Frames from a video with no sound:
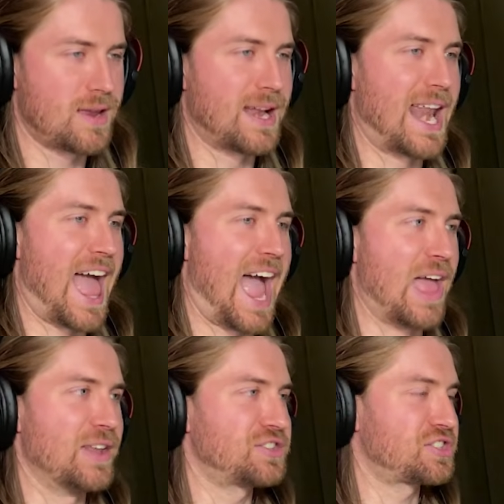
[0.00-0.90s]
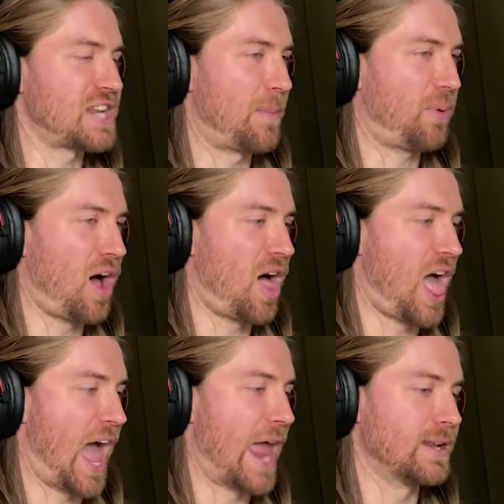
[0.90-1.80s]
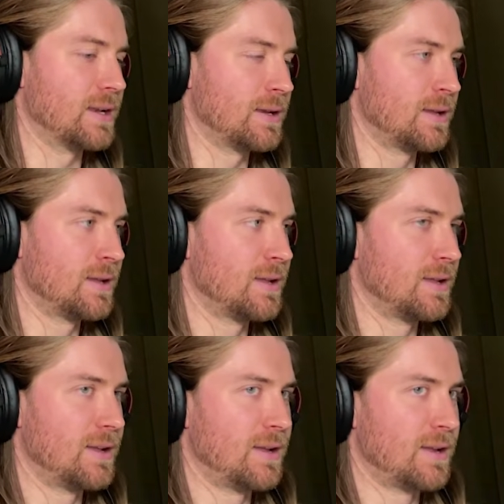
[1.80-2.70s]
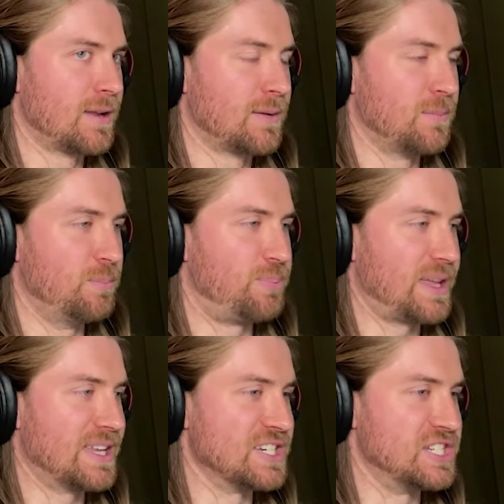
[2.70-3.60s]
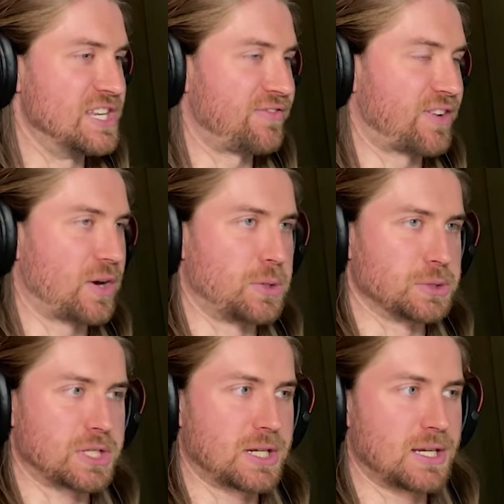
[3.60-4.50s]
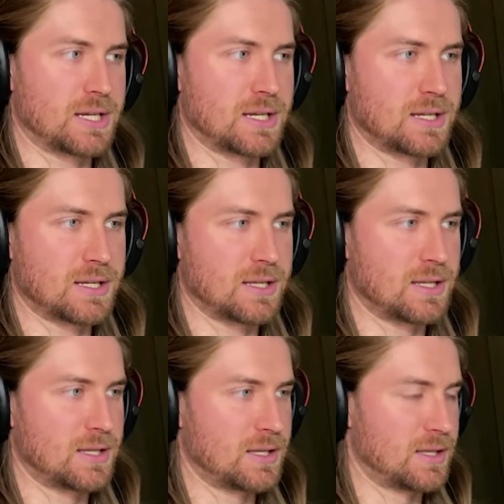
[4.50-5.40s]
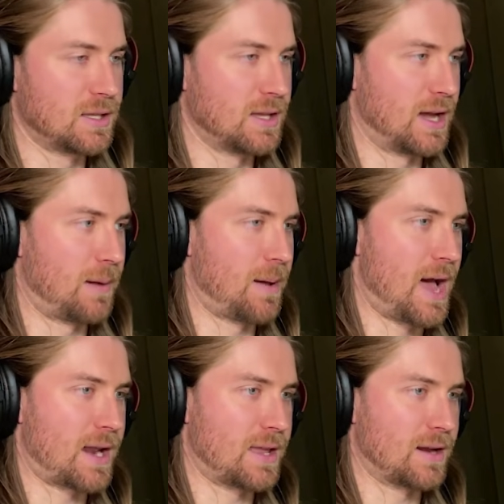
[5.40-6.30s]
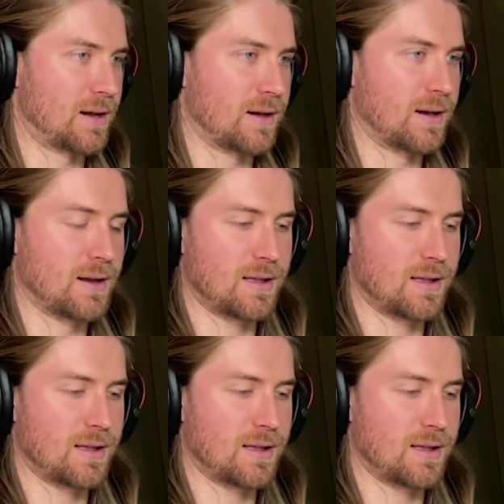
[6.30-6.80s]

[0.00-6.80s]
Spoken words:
Nah, stop all that. Being difficult. I'm out of here.